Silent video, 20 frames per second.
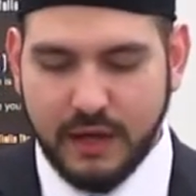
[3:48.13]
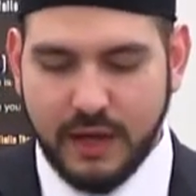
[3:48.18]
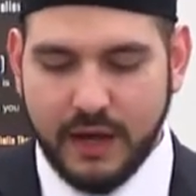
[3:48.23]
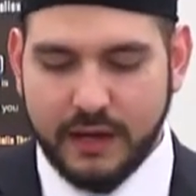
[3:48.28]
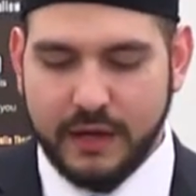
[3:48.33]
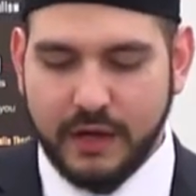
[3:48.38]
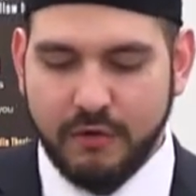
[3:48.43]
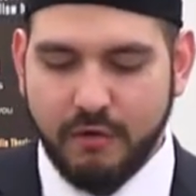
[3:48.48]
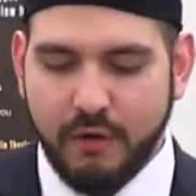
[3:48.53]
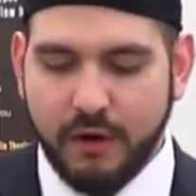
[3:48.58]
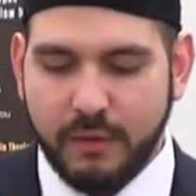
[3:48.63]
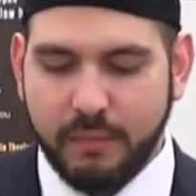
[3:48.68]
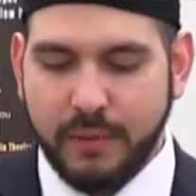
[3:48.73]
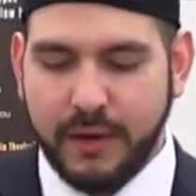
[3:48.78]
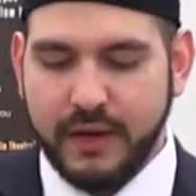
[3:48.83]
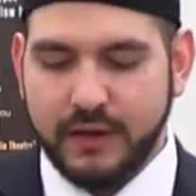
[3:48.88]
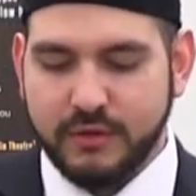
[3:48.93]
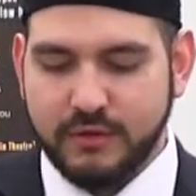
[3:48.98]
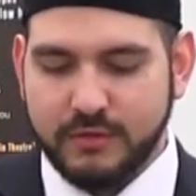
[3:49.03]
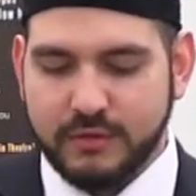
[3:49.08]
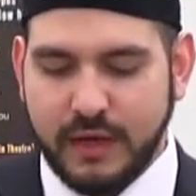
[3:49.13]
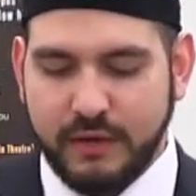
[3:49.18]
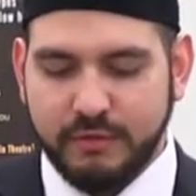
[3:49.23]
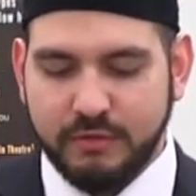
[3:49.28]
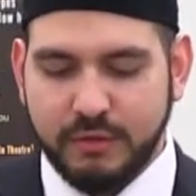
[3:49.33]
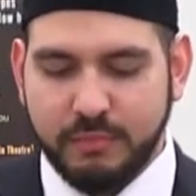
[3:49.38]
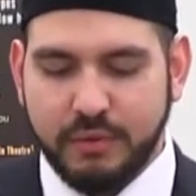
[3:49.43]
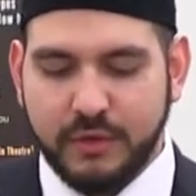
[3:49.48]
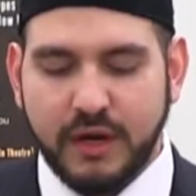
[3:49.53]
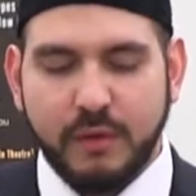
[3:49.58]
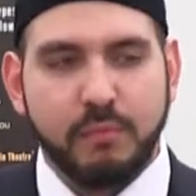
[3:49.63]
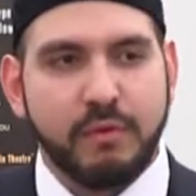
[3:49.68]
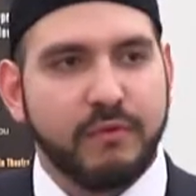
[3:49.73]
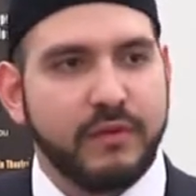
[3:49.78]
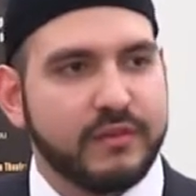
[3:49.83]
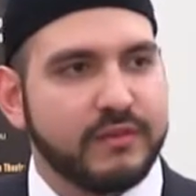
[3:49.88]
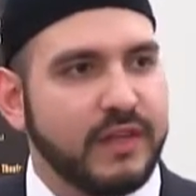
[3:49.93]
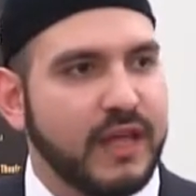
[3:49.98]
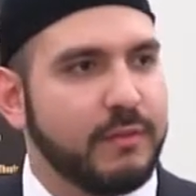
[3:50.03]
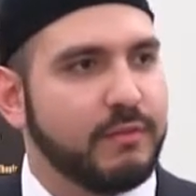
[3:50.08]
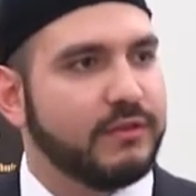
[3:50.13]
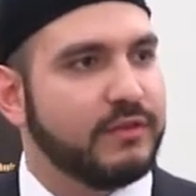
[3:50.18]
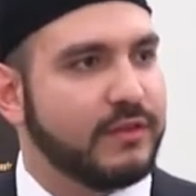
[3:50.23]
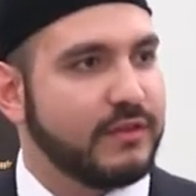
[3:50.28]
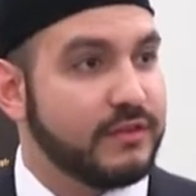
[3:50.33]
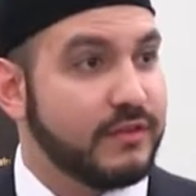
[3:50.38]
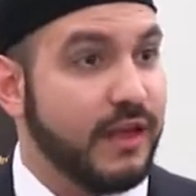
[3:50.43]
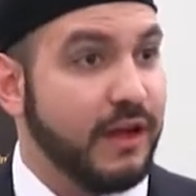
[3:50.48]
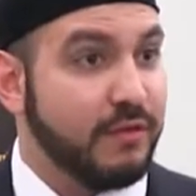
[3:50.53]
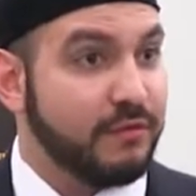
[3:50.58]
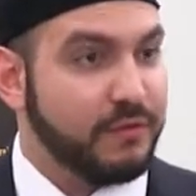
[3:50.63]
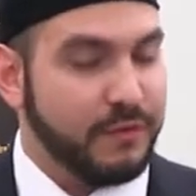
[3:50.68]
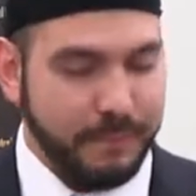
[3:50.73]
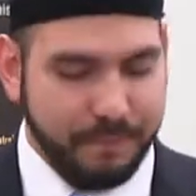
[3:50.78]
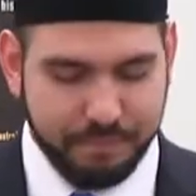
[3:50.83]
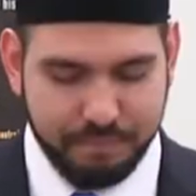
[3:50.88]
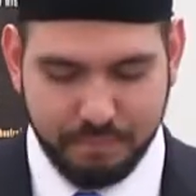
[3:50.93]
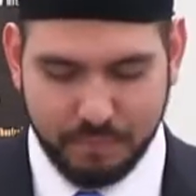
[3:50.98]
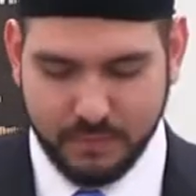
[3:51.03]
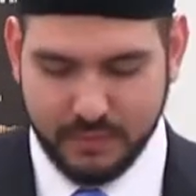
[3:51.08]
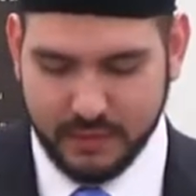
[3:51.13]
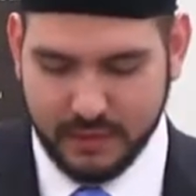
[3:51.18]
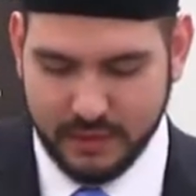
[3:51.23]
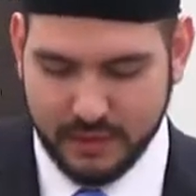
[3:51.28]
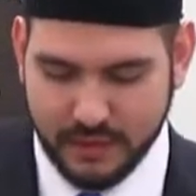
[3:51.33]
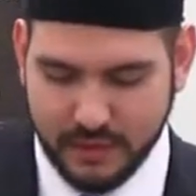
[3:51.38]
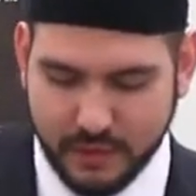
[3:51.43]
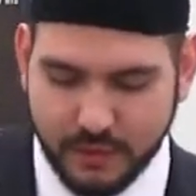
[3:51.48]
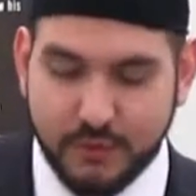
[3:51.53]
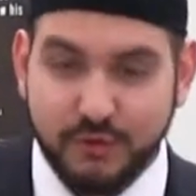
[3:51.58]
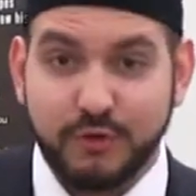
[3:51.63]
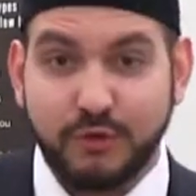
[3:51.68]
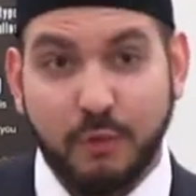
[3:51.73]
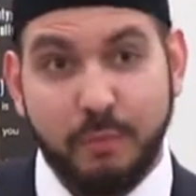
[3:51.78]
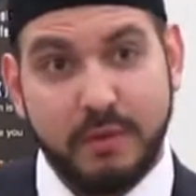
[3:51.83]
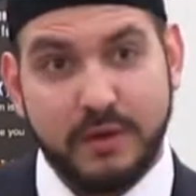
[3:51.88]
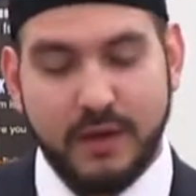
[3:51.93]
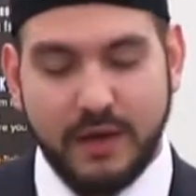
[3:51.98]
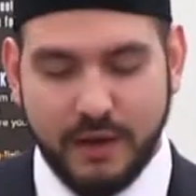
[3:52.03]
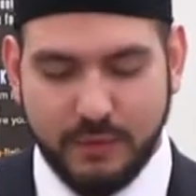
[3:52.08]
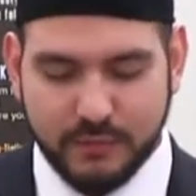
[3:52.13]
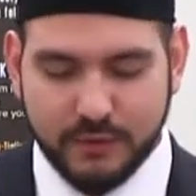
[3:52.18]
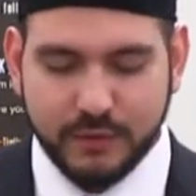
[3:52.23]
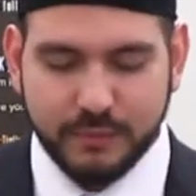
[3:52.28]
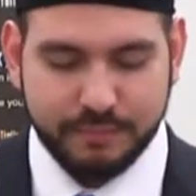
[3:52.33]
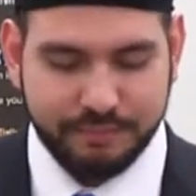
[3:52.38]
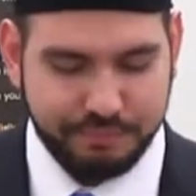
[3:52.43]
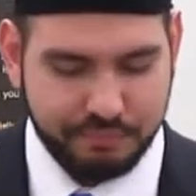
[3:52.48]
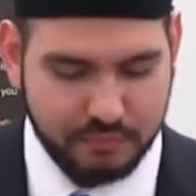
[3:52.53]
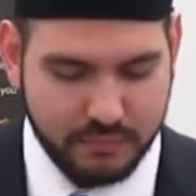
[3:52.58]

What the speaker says: and heroic patience having to put up with its neighbors to the south, who should not be named.